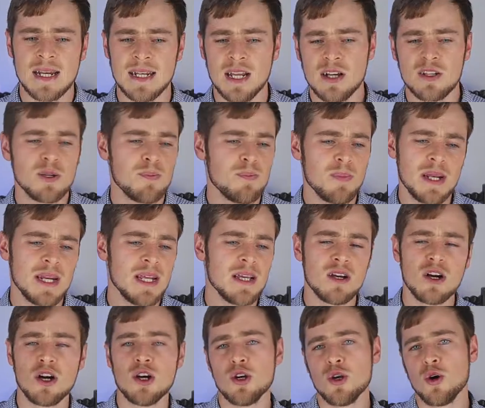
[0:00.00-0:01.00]
Now, depending
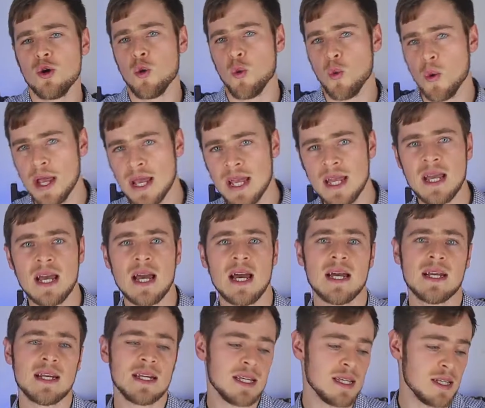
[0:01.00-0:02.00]
on where
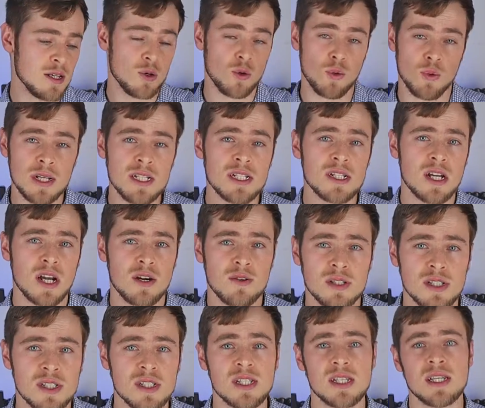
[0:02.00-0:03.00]
and in which
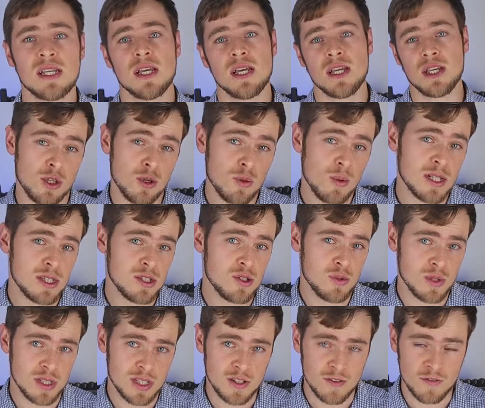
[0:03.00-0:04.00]
currency you want to
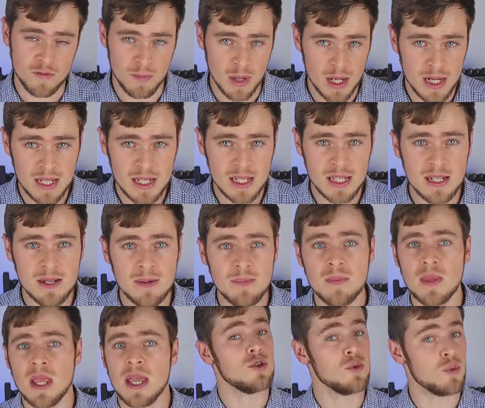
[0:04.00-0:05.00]
receive money in,
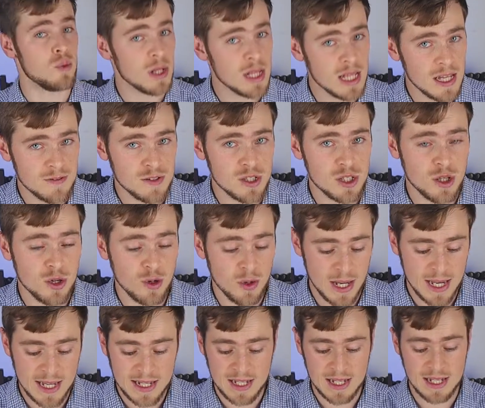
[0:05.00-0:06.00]
you will have to
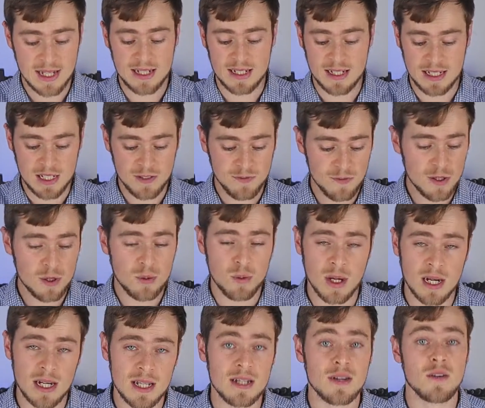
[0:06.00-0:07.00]
create a different
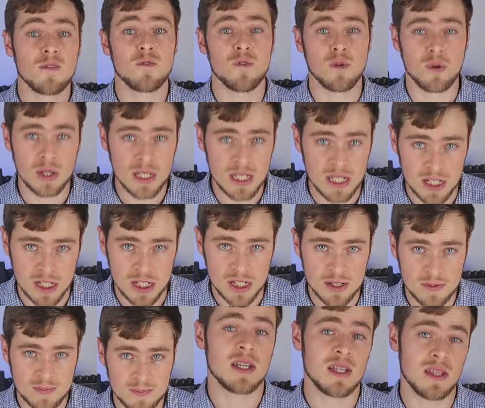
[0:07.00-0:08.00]
wallet for
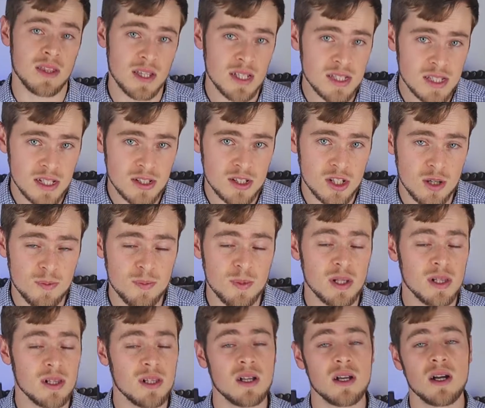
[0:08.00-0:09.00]
each. In this
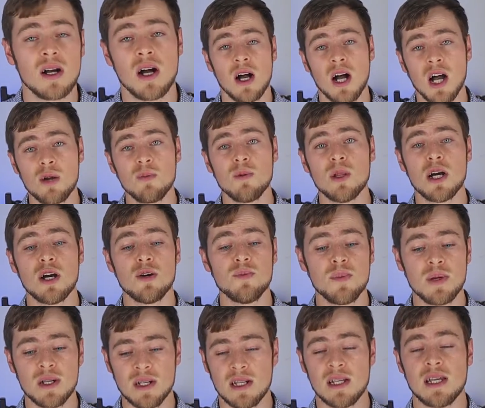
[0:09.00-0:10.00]
example, I will
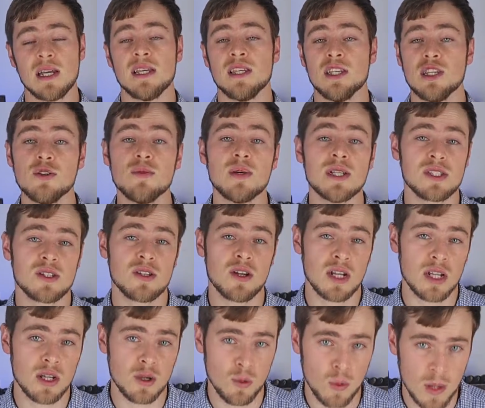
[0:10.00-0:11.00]
open a US
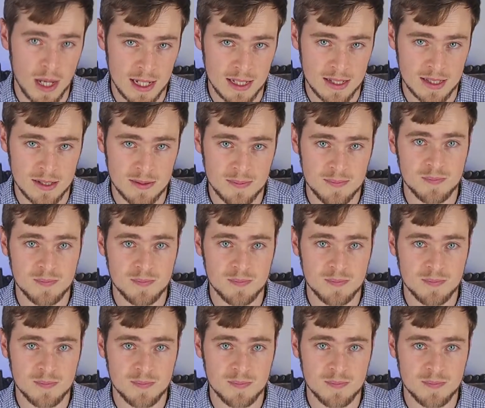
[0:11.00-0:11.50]
dollar wallet.